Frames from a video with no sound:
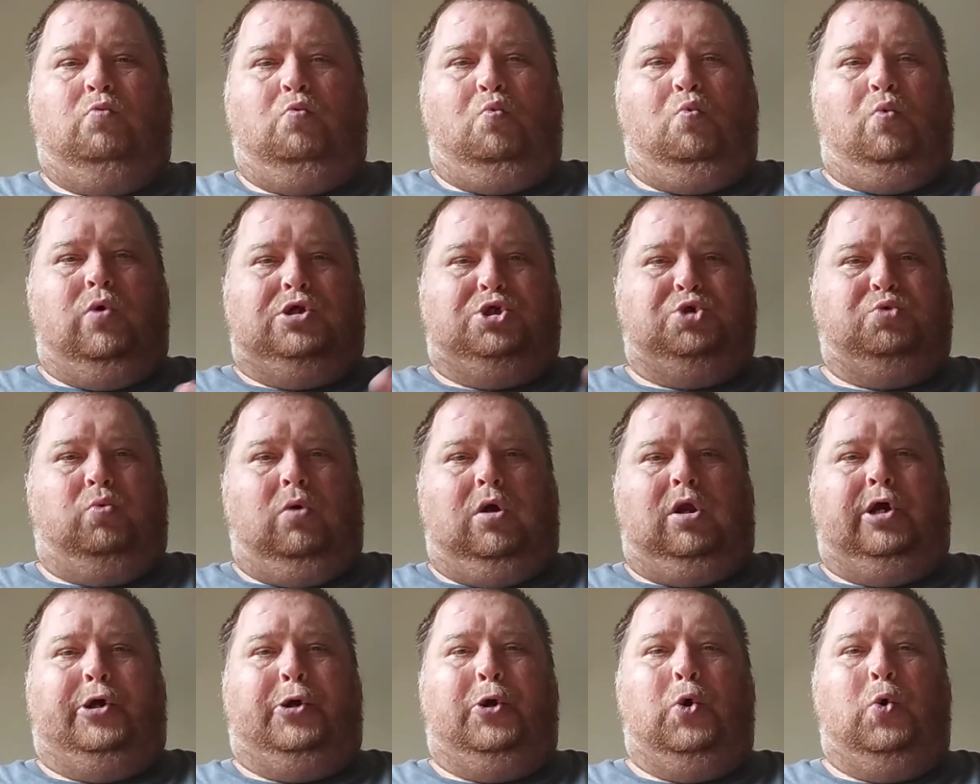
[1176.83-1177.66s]
which way
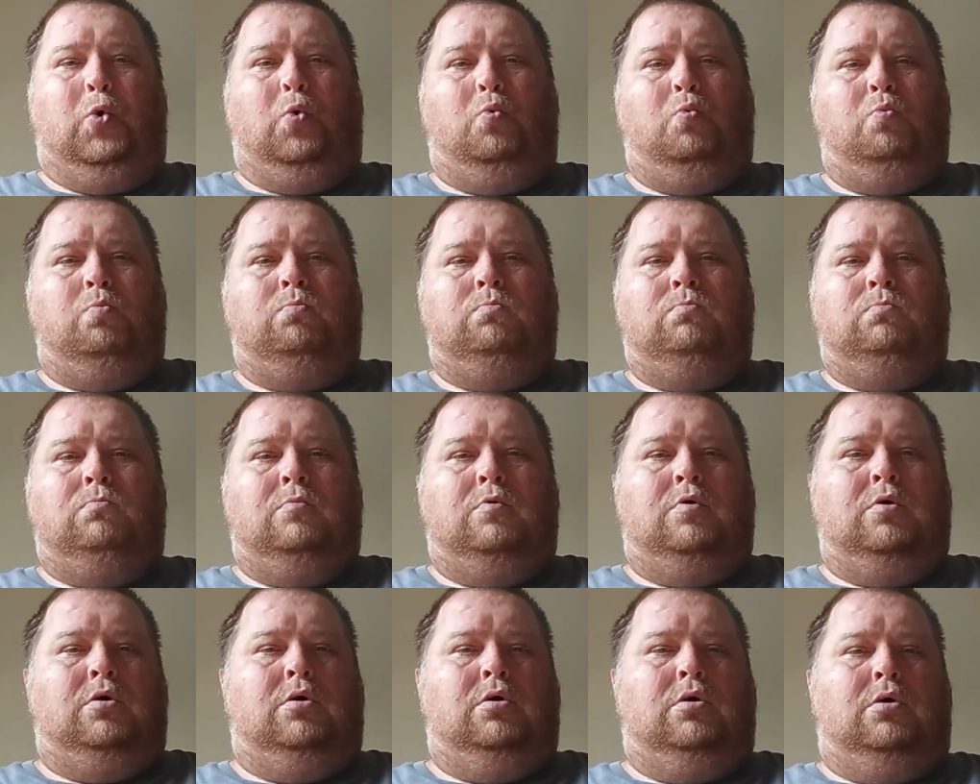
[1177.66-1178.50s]
to go.
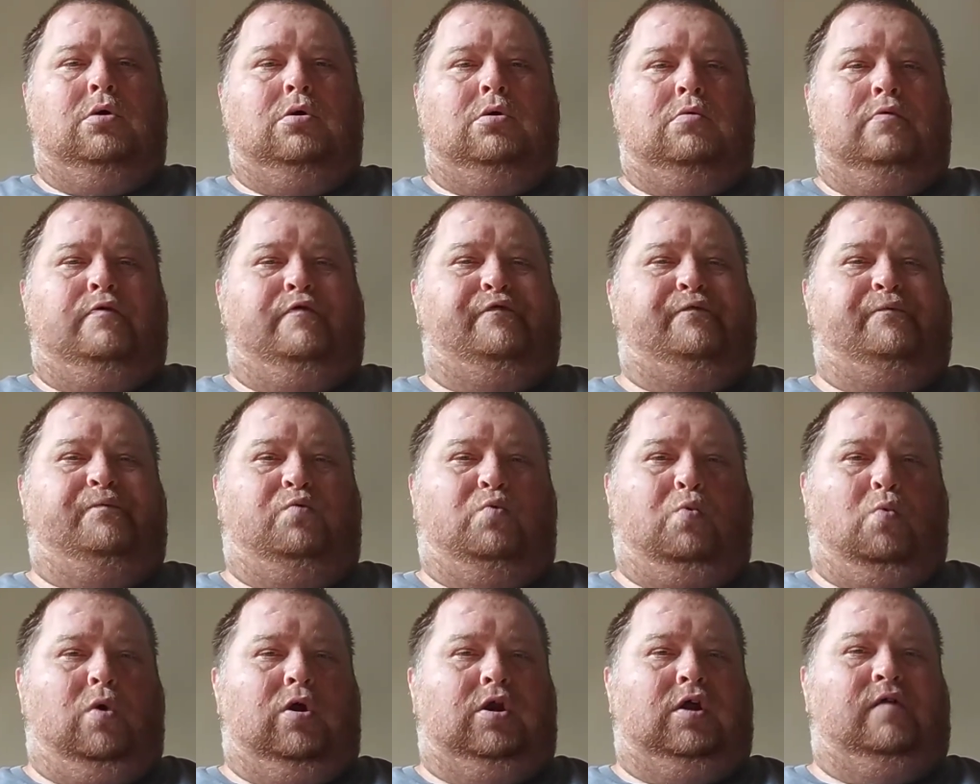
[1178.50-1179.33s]
The
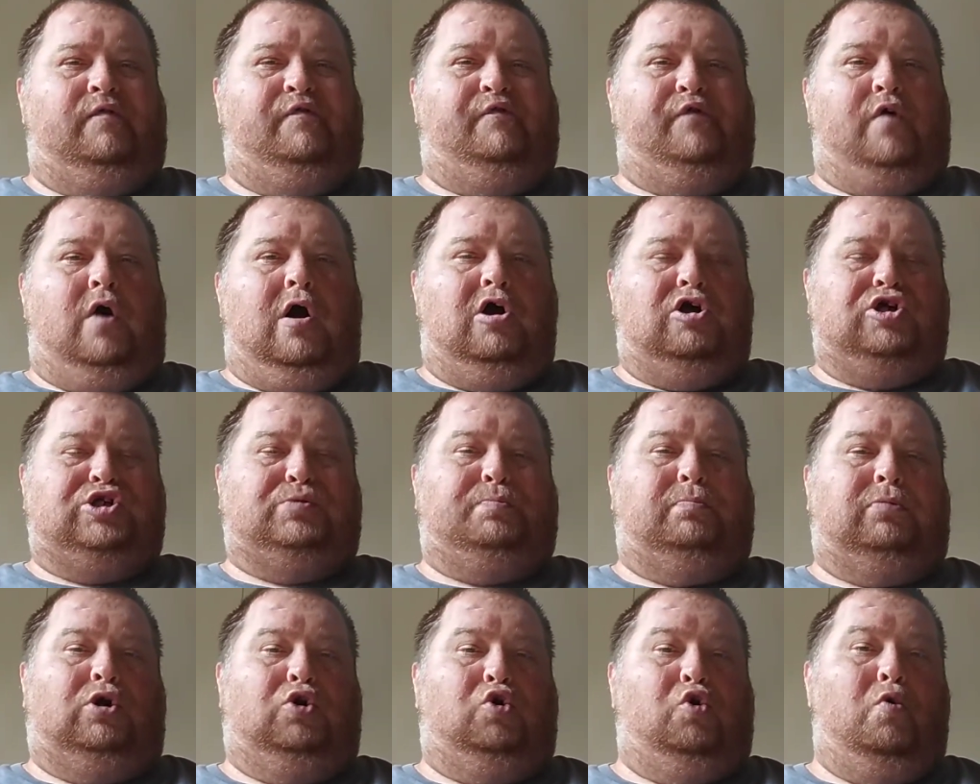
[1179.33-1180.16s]
one in
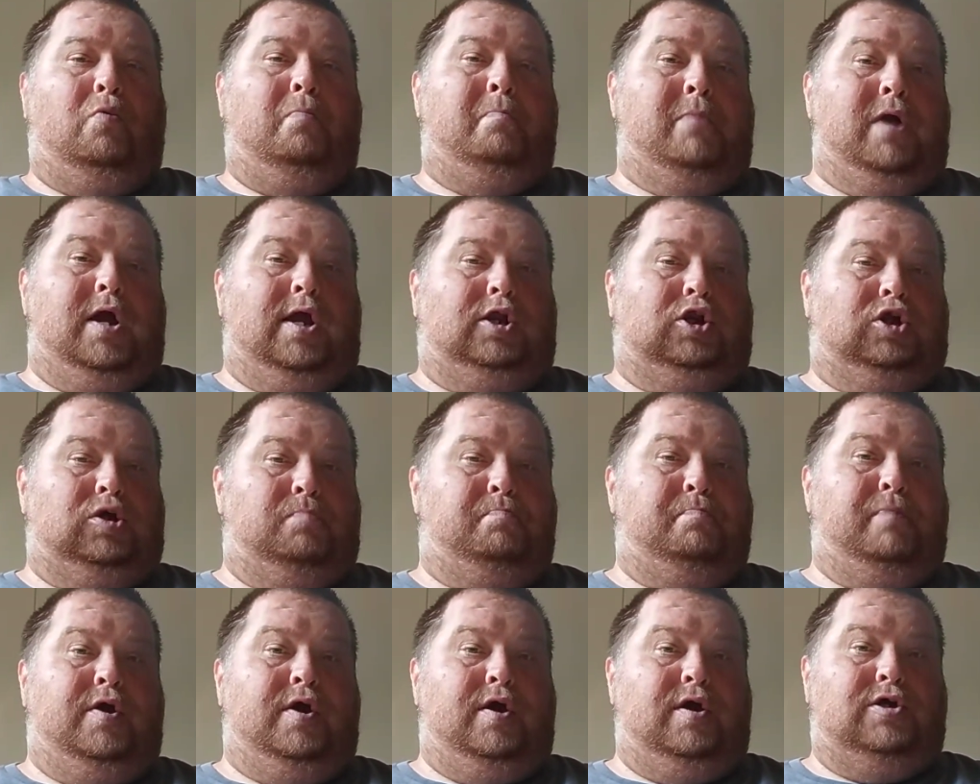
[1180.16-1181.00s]
Foxborough mainly
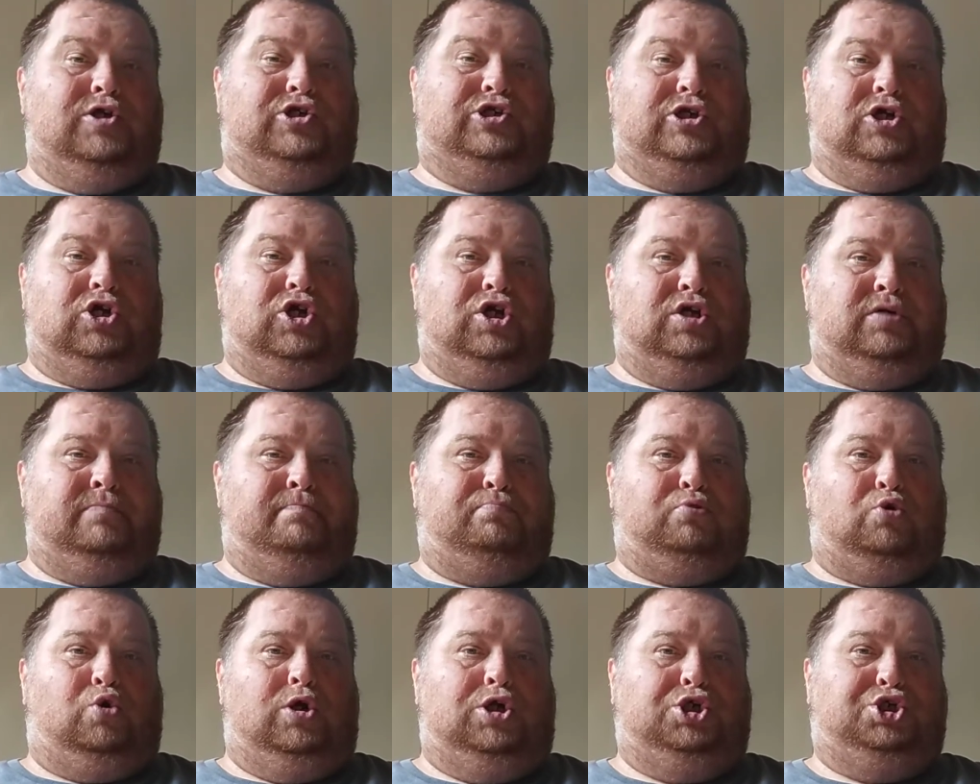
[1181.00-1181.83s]
pays in
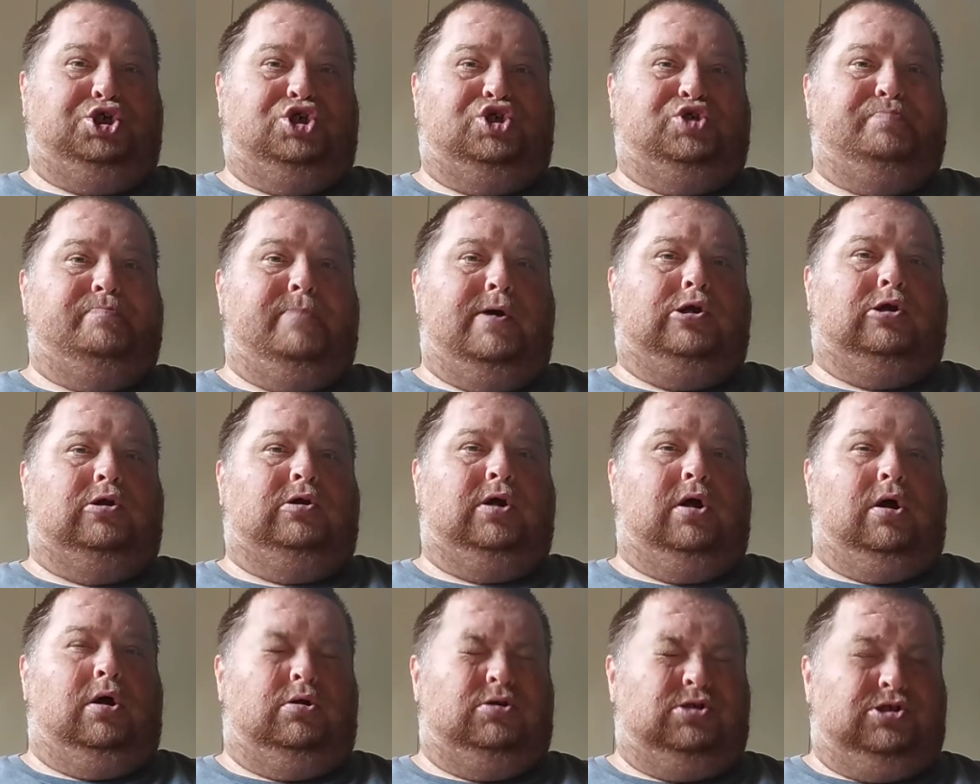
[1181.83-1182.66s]
precious metal
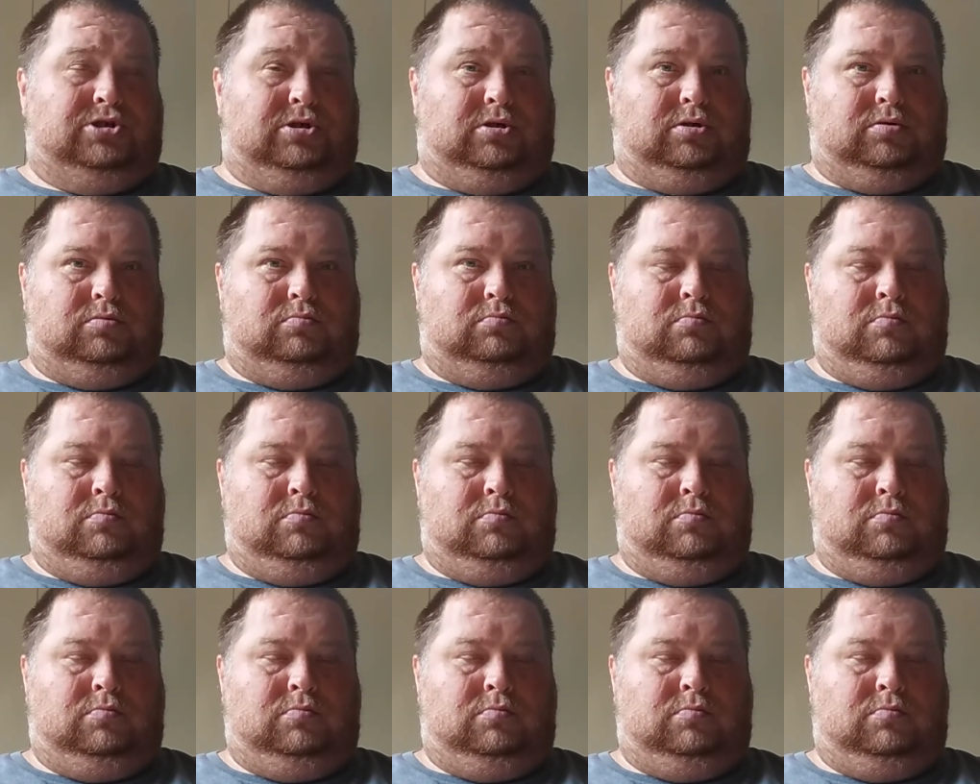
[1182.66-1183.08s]
content.